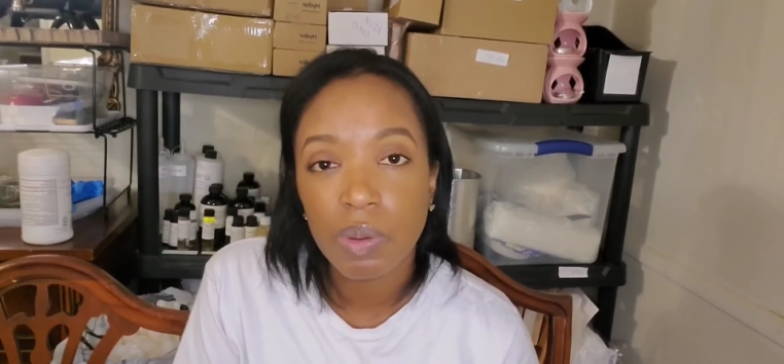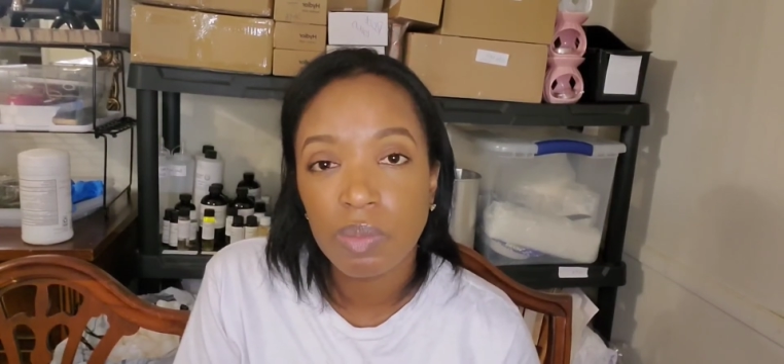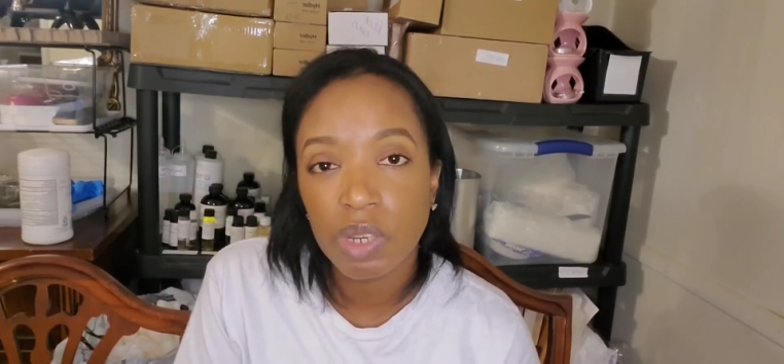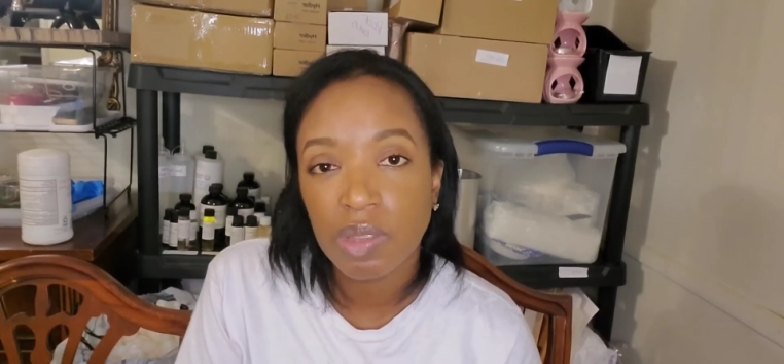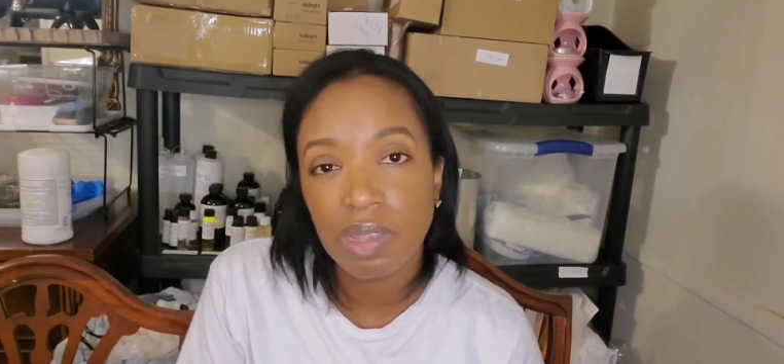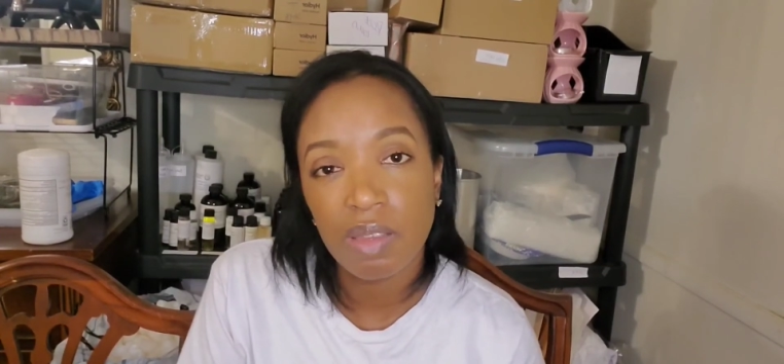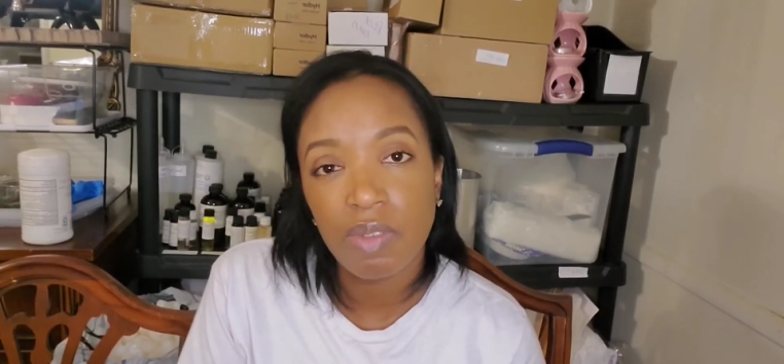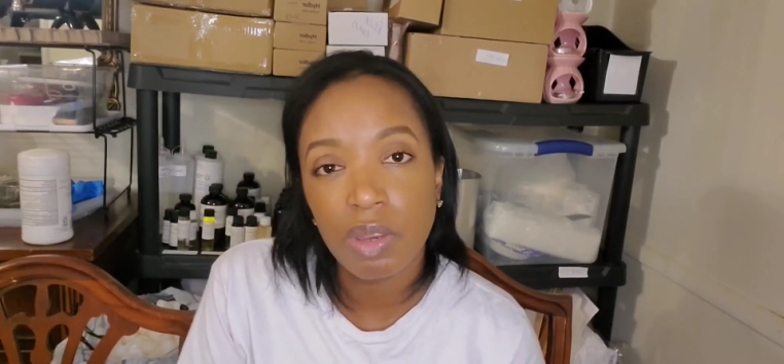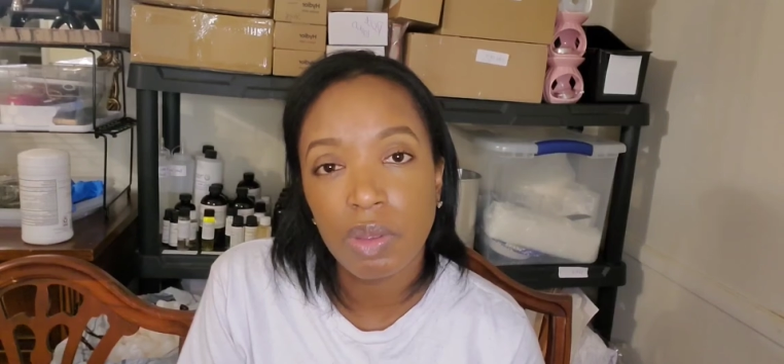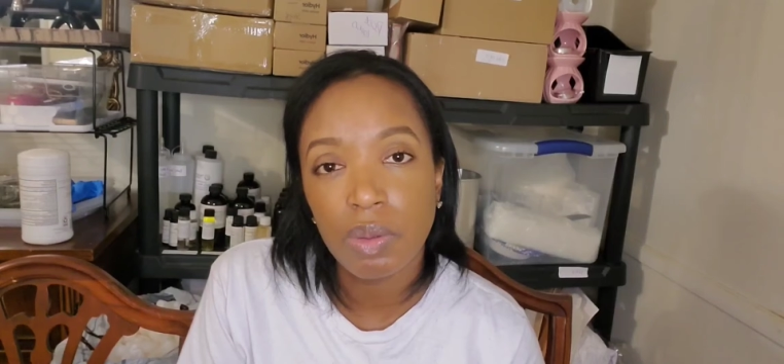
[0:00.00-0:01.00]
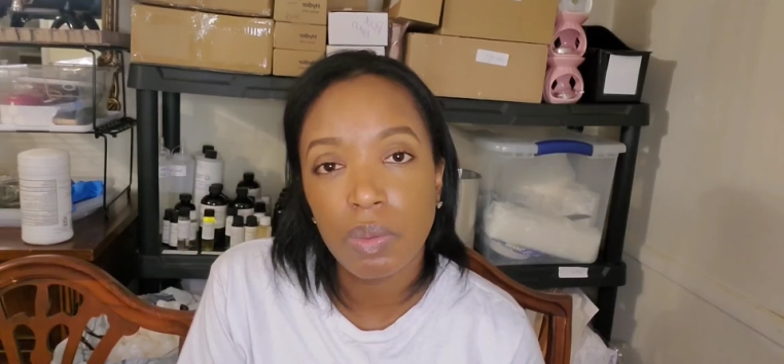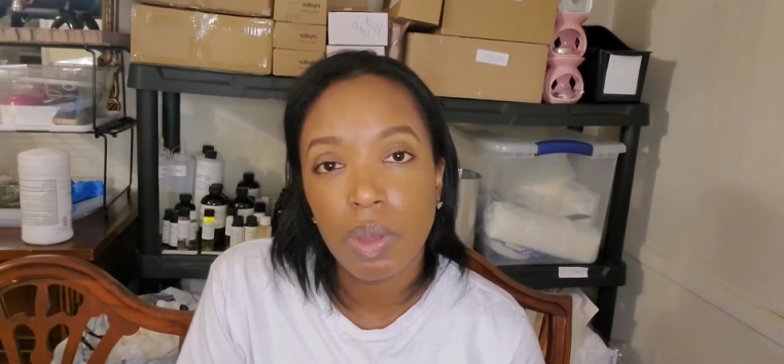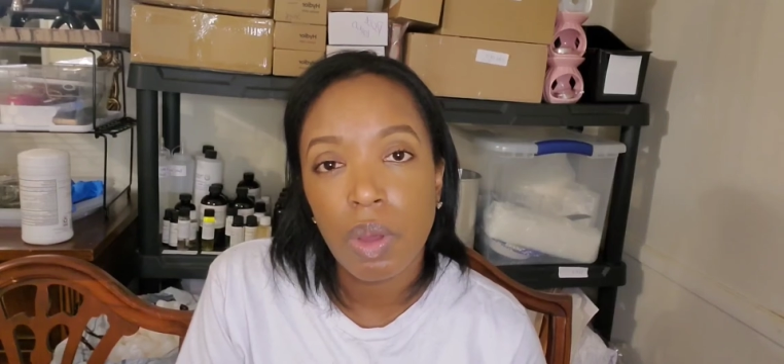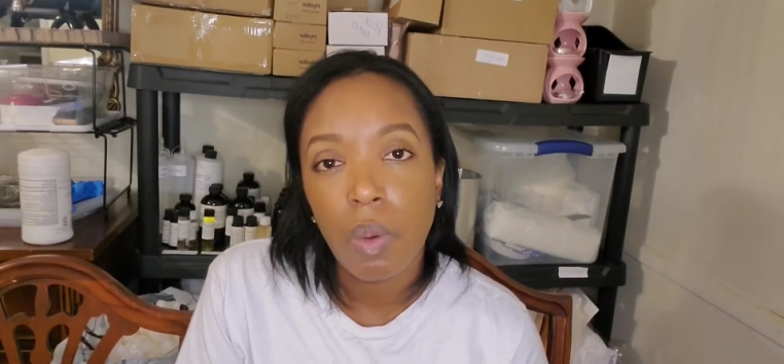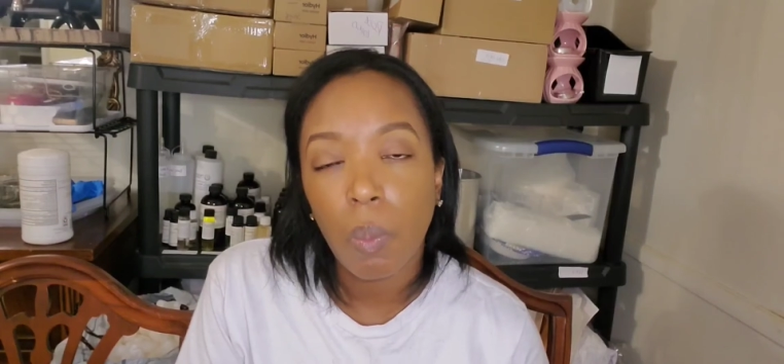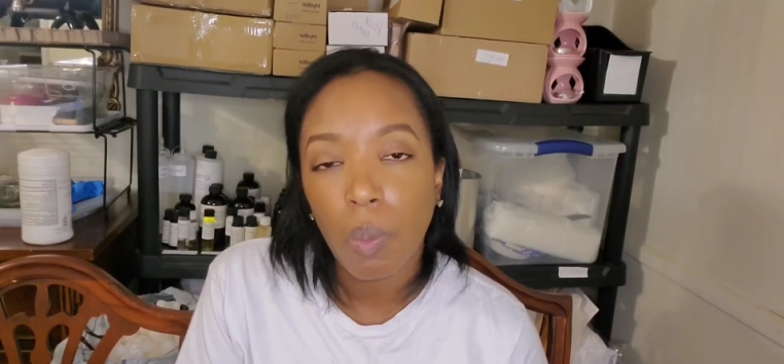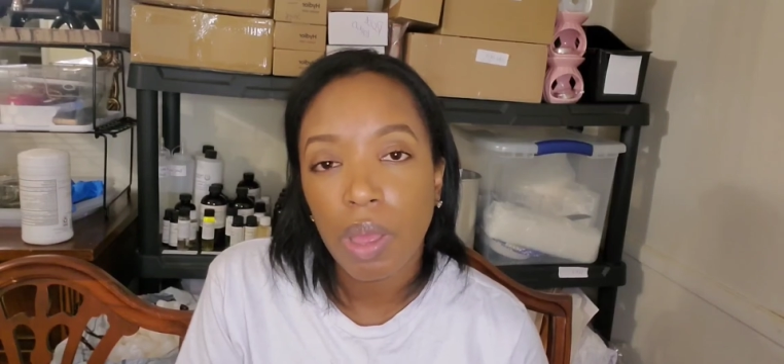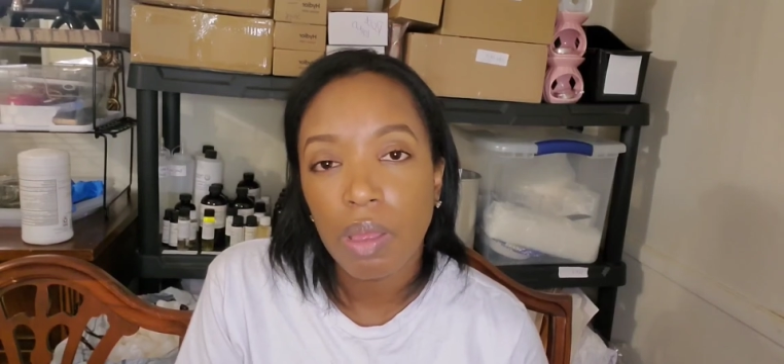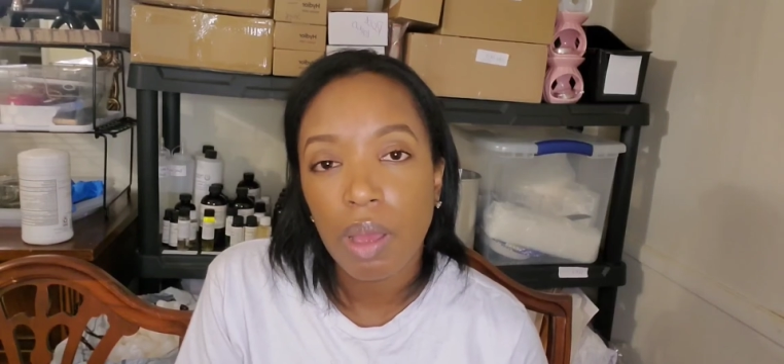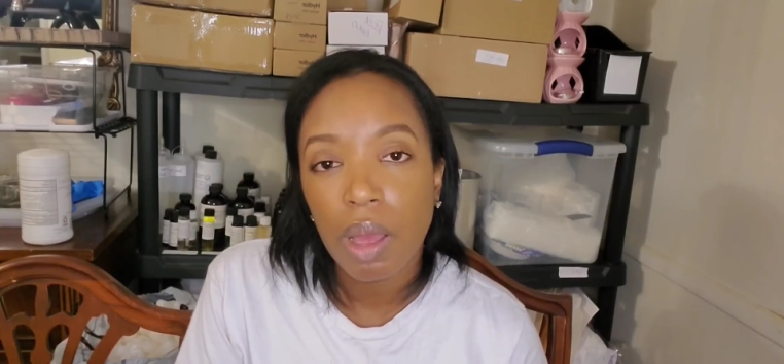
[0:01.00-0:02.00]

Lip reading: I'm just giving you what